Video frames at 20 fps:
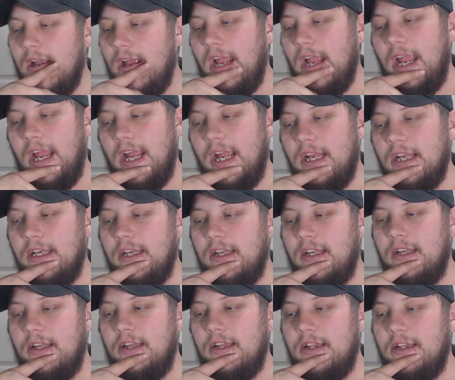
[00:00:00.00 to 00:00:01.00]
and
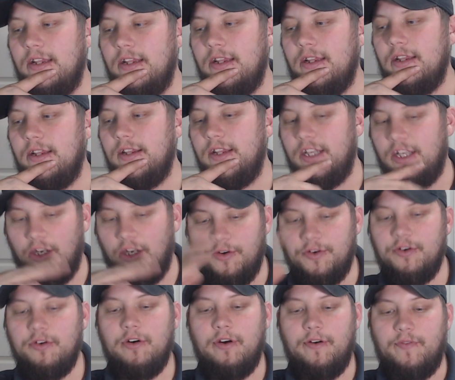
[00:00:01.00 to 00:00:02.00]
the
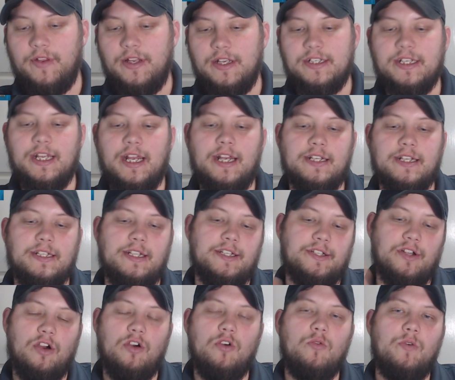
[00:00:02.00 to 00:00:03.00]
owner of this has this
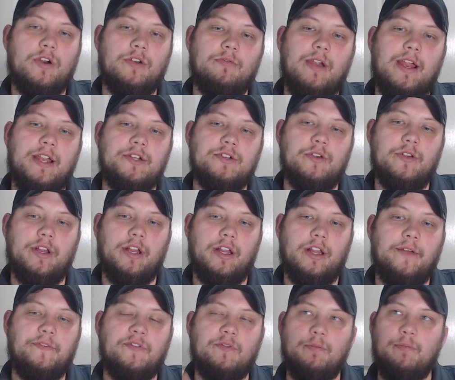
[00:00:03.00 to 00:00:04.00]
'01 Ranger that he
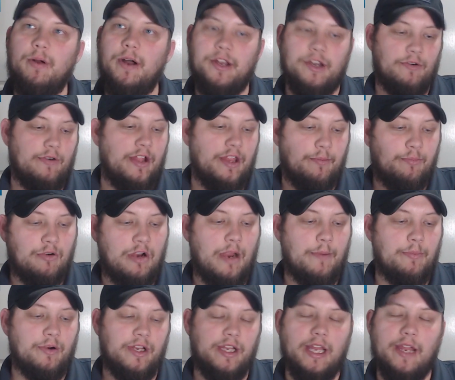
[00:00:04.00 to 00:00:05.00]
loves for putting around the
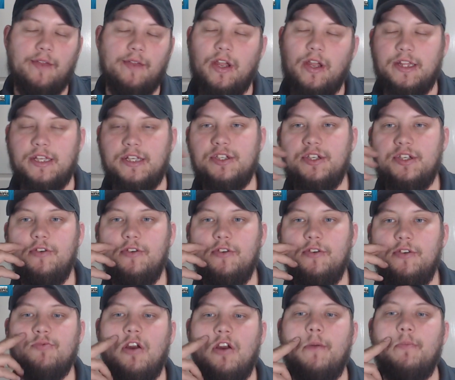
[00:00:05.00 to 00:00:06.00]
property. They've got this
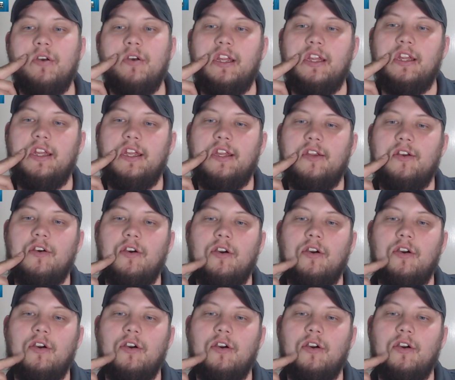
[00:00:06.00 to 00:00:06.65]
huge property that